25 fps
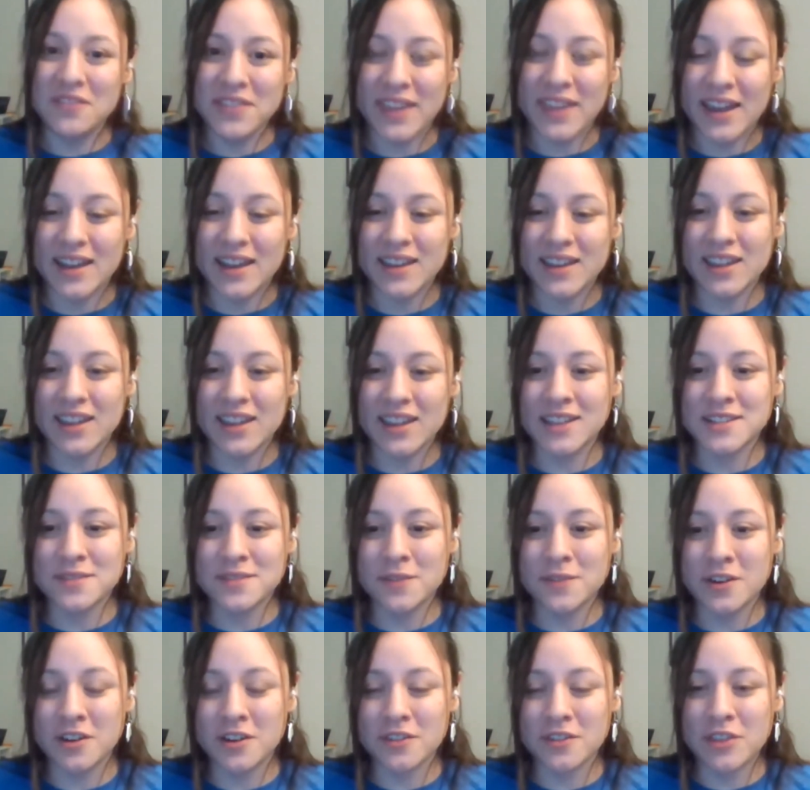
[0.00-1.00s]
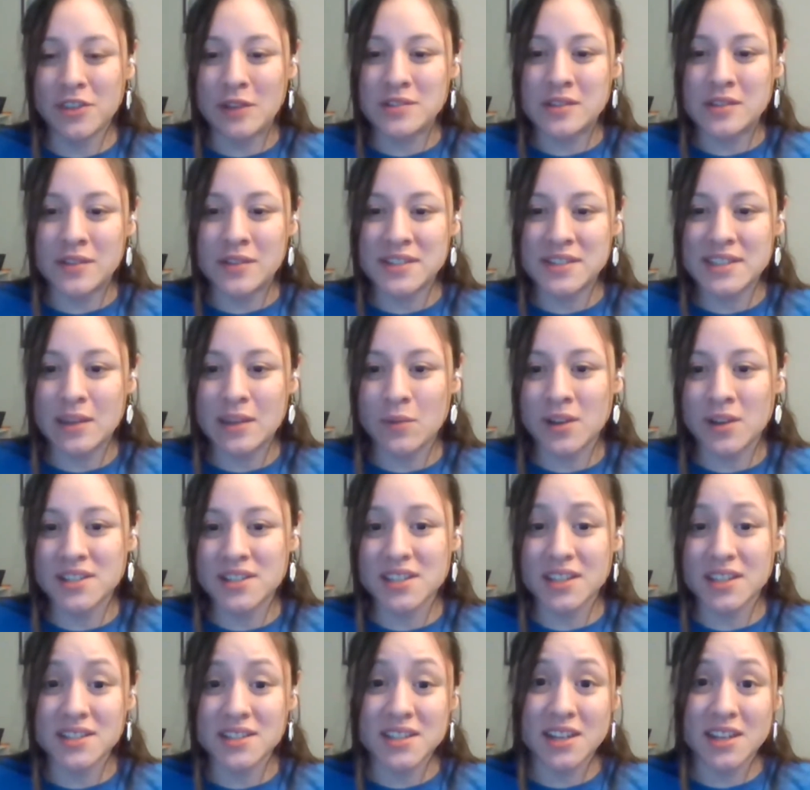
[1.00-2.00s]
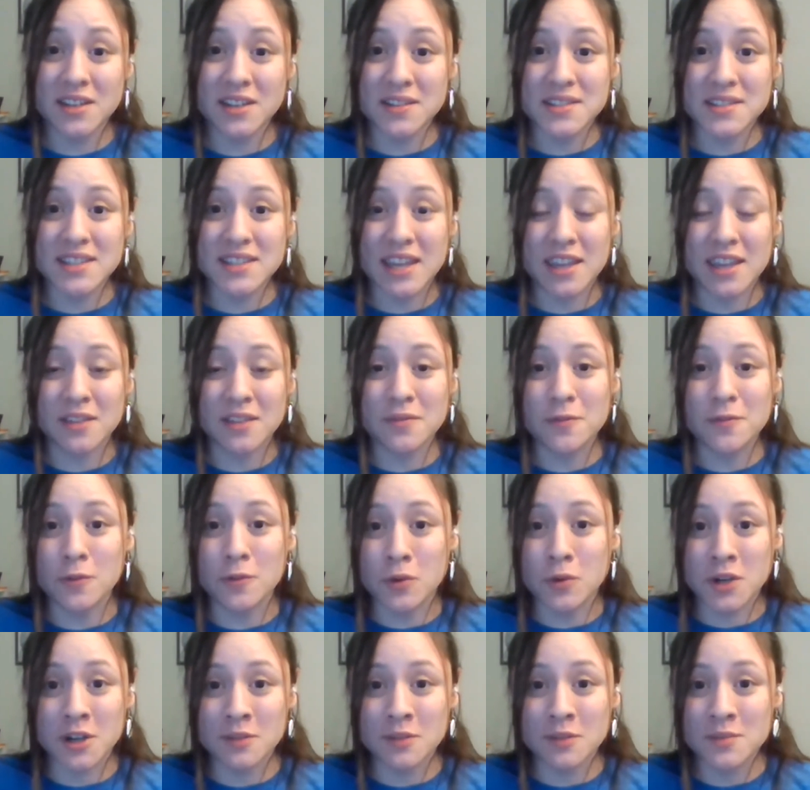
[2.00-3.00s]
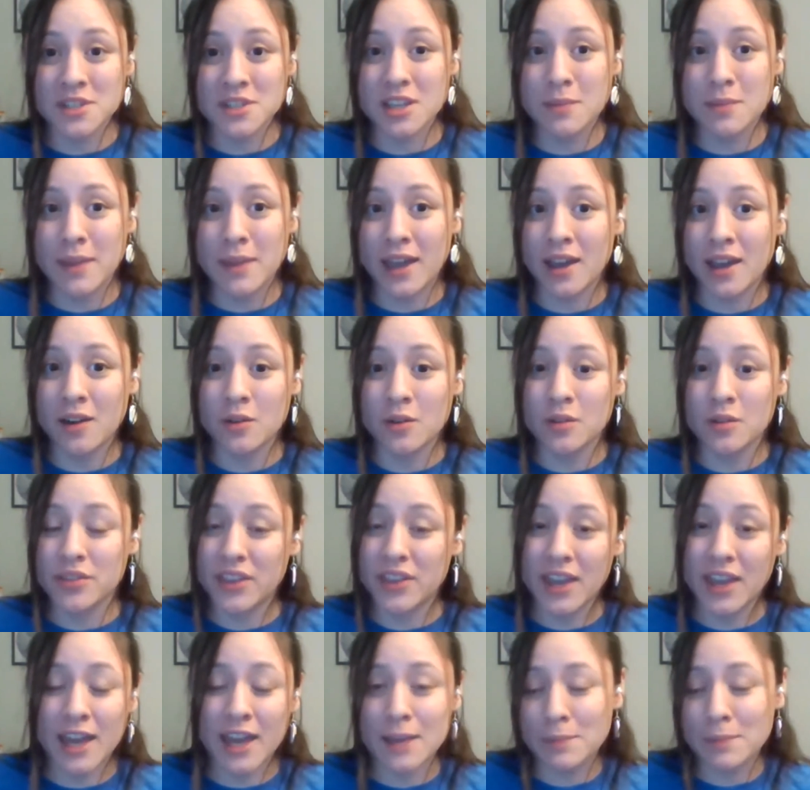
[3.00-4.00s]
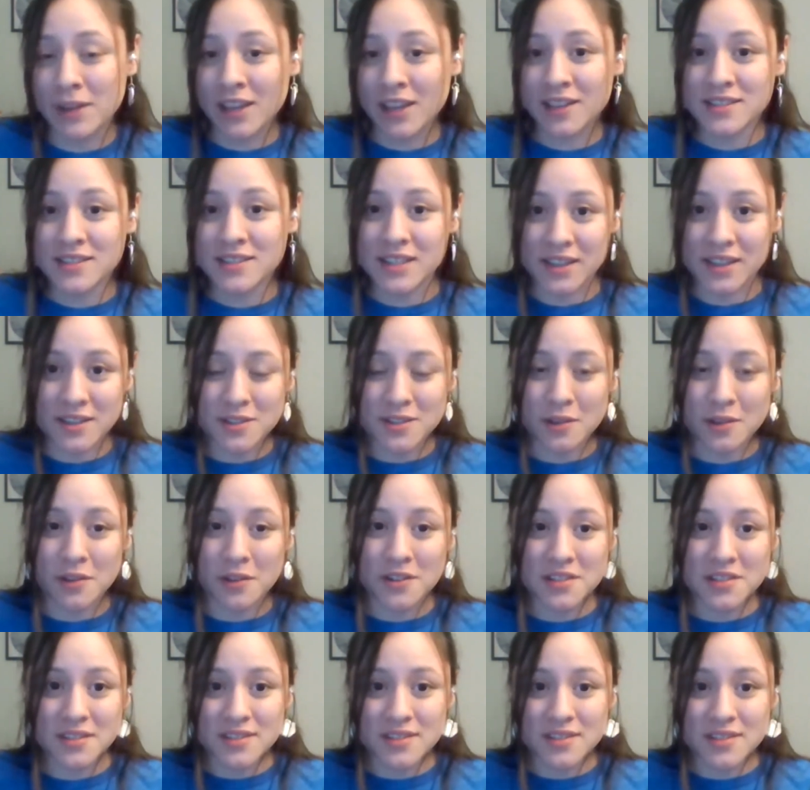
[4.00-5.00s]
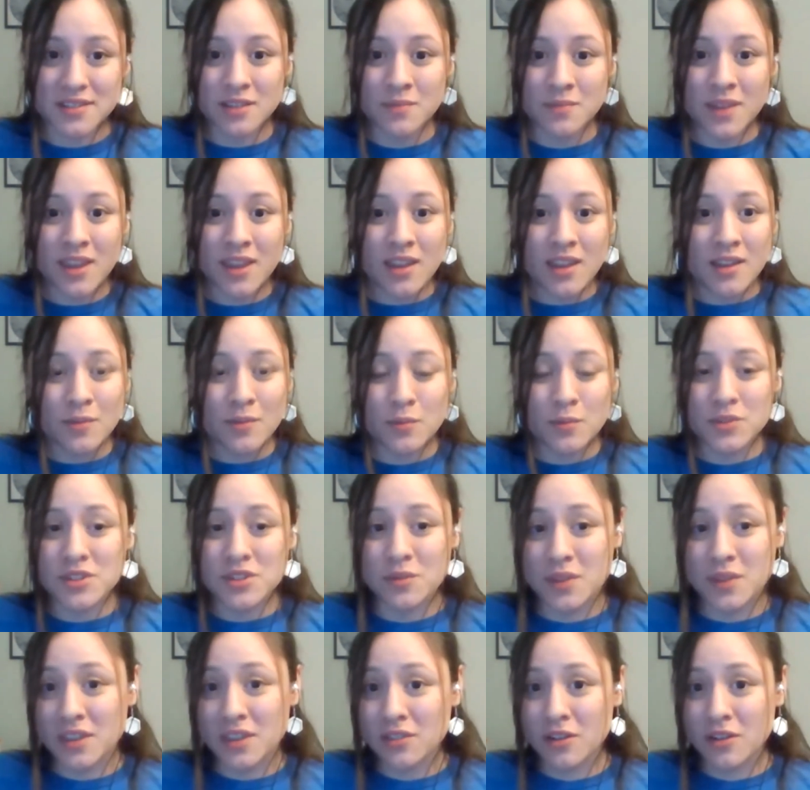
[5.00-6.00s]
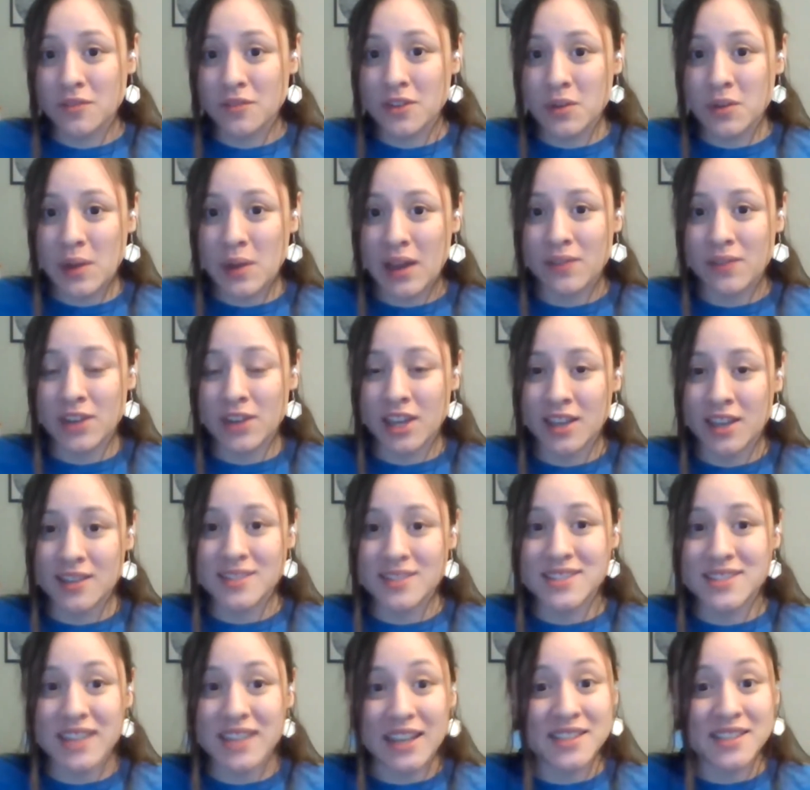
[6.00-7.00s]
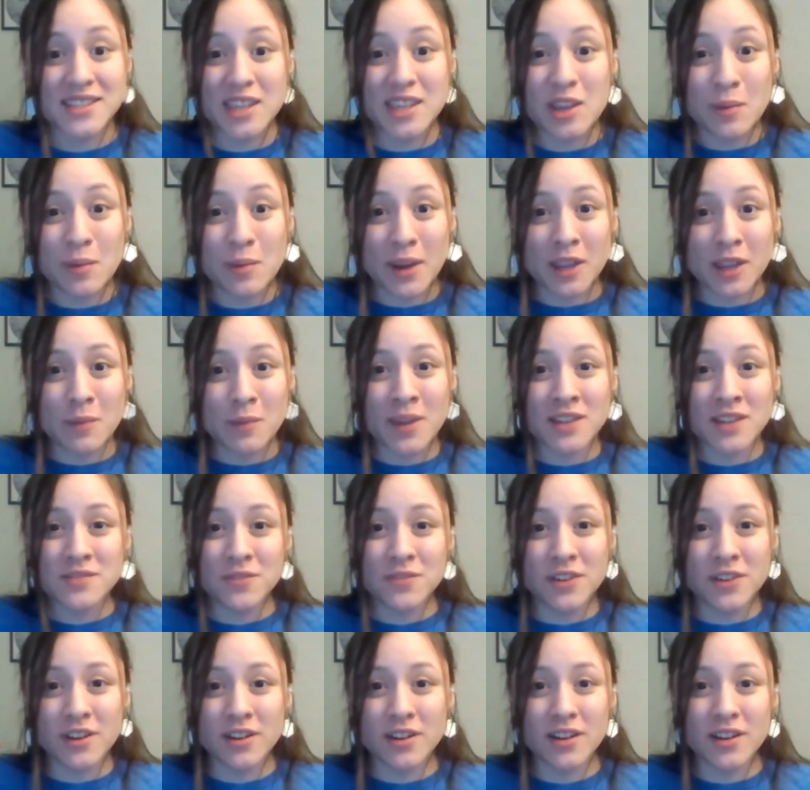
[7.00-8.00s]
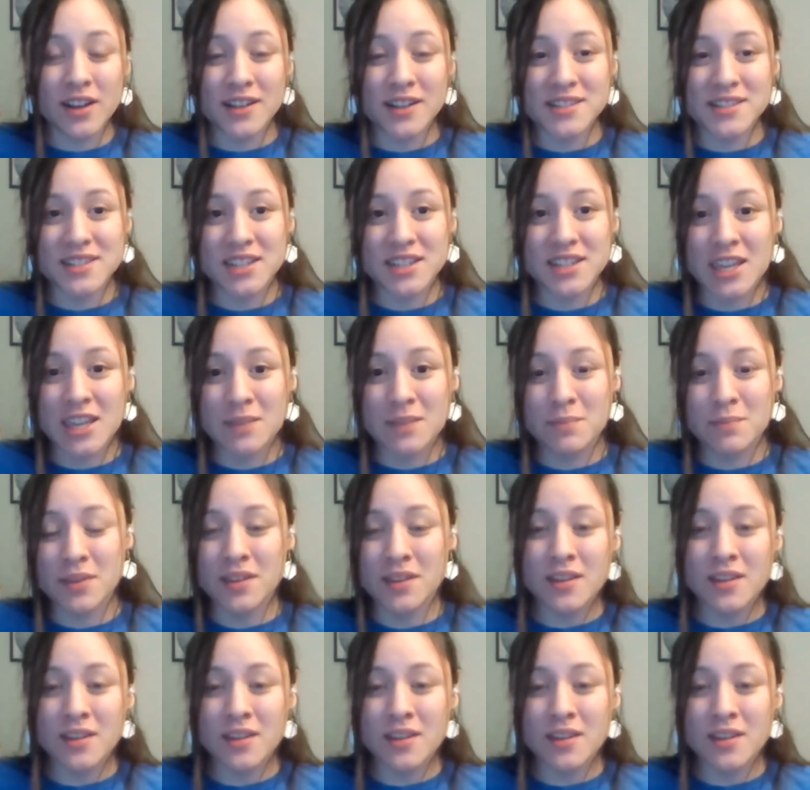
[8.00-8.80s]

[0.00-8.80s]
that. And for those of us that want to continue to stay informed about the happenings in the solar system, do either of you have any sites that you recommend for us to keep?